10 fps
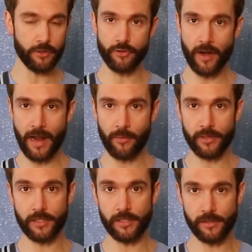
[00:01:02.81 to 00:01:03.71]
your dry,
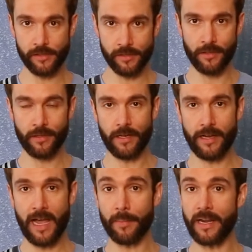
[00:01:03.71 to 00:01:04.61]
which is a
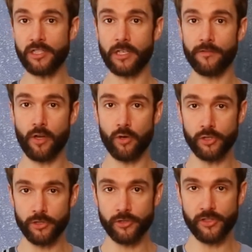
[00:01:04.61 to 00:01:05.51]
combination of
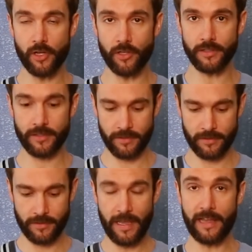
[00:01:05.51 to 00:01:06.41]
kosher salt
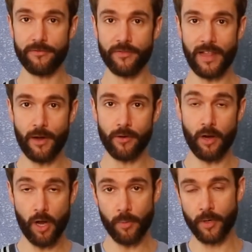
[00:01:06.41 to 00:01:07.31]
and
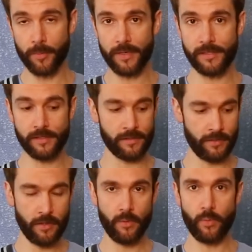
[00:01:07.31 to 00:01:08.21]
flour, all-purpose,
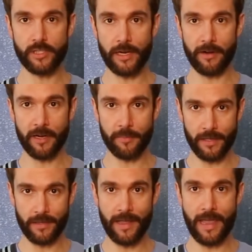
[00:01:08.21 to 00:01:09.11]
which I
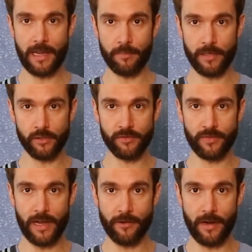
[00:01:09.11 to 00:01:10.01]
recommend the Hayden Mills
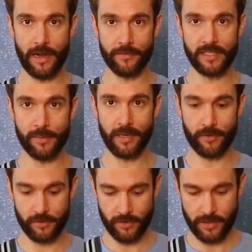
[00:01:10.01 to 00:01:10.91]
flour out of Tempe,
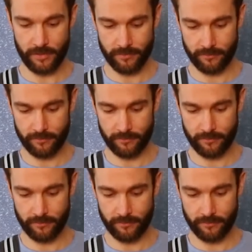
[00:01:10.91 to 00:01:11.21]
Arizona.